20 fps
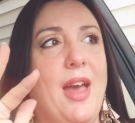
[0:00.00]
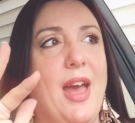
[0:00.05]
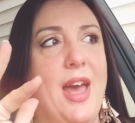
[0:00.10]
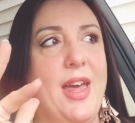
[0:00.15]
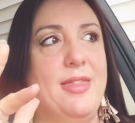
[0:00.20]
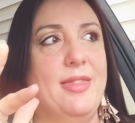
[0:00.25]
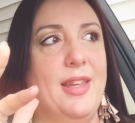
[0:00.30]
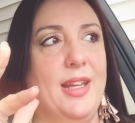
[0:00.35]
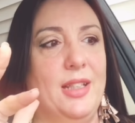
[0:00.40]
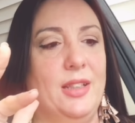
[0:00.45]

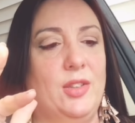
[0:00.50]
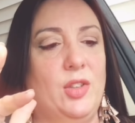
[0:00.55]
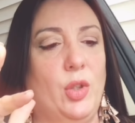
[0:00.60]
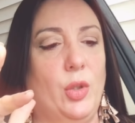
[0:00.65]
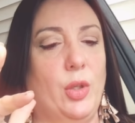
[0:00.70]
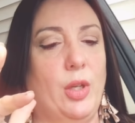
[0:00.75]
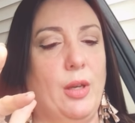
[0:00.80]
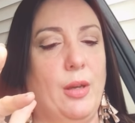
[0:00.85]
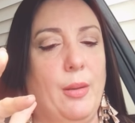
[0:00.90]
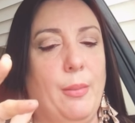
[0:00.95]
and then
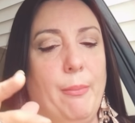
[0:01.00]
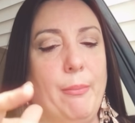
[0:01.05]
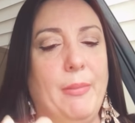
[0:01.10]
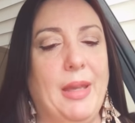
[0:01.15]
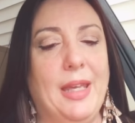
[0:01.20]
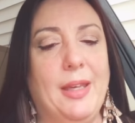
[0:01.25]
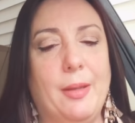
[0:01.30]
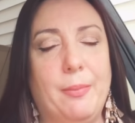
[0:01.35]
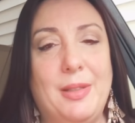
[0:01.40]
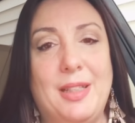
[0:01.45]
took
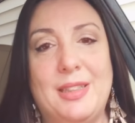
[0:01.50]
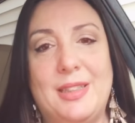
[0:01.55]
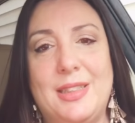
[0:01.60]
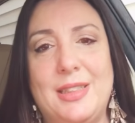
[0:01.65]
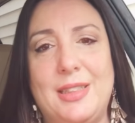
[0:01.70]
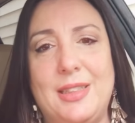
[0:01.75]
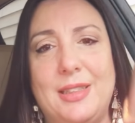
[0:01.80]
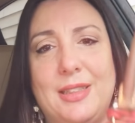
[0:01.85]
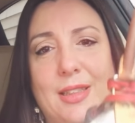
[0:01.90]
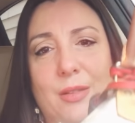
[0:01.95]
makeup, because
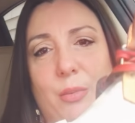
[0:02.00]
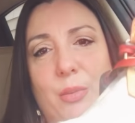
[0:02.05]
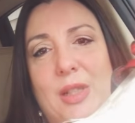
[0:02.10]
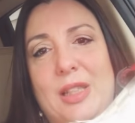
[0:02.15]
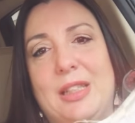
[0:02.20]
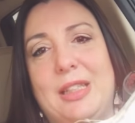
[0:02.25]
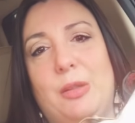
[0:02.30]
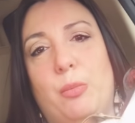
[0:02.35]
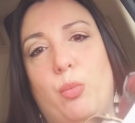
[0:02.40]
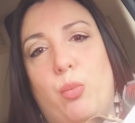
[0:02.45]
this isn't
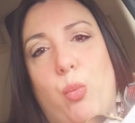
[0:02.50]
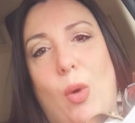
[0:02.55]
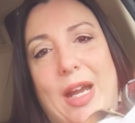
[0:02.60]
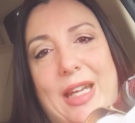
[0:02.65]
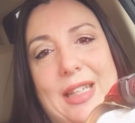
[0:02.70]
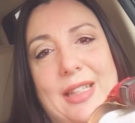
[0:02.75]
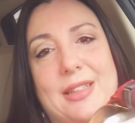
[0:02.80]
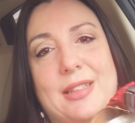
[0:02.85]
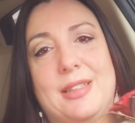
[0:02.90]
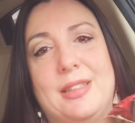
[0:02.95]
really
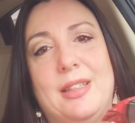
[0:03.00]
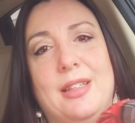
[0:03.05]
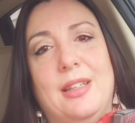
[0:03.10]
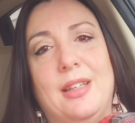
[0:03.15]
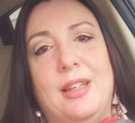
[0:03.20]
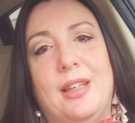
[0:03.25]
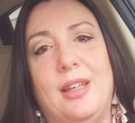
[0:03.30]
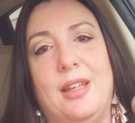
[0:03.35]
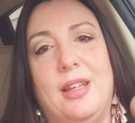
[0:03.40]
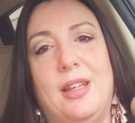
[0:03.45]
white.
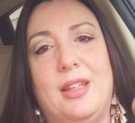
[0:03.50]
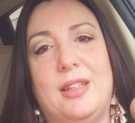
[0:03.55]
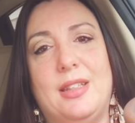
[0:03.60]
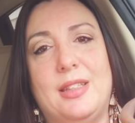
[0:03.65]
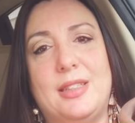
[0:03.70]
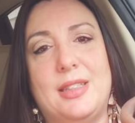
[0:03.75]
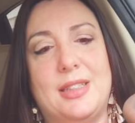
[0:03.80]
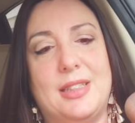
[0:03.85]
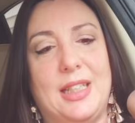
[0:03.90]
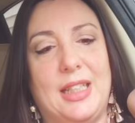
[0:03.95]

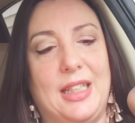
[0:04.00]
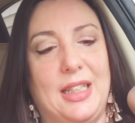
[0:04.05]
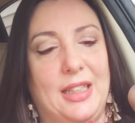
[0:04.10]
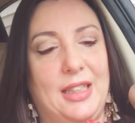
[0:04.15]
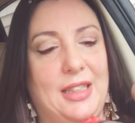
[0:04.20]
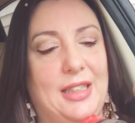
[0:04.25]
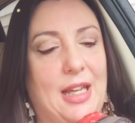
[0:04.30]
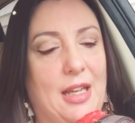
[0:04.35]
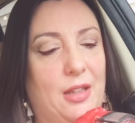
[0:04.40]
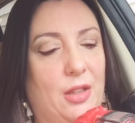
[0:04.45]
This is like a
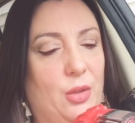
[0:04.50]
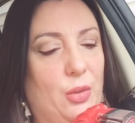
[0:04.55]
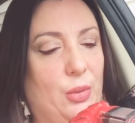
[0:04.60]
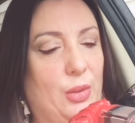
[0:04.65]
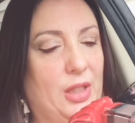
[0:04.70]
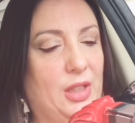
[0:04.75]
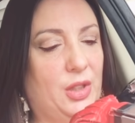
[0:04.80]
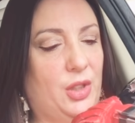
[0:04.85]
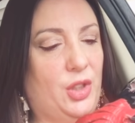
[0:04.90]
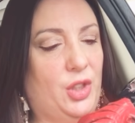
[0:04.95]

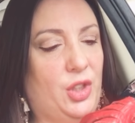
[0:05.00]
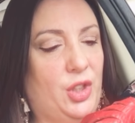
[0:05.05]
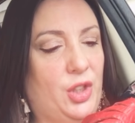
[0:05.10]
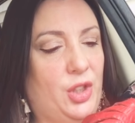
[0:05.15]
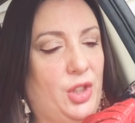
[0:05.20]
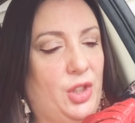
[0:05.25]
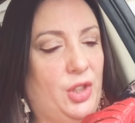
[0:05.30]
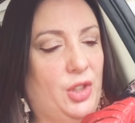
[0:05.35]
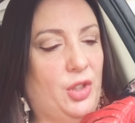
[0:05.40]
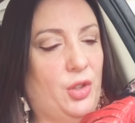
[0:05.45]

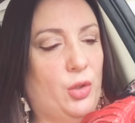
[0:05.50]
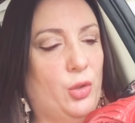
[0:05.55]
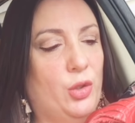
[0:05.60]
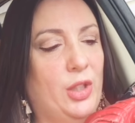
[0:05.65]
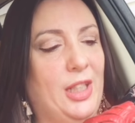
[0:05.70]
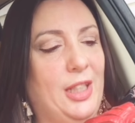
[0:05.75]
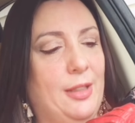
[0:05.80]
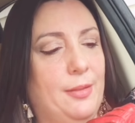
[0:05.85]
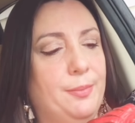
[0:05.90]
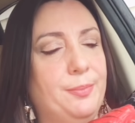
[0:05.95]
yellowish
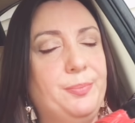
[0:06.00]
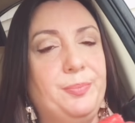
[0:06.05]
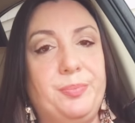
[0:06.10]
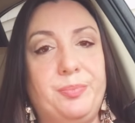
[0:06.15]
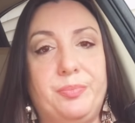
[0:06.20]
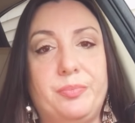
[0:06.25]
cream.